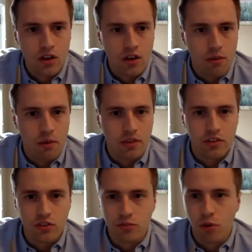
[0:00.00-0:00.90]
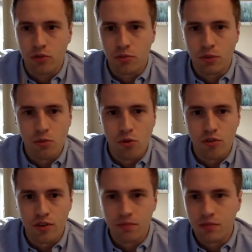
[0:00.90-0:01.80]
And I think this is possibly more of
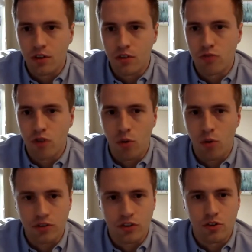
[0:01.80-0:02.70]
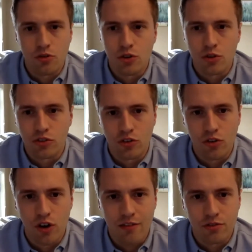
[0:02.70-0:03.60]
a rock question. You were using your
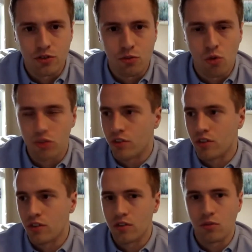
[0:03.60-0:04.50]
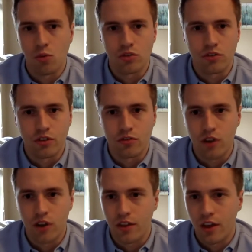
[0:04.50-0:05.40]
average water bill
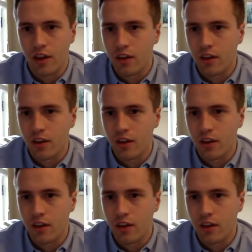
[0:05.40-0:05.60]
right there.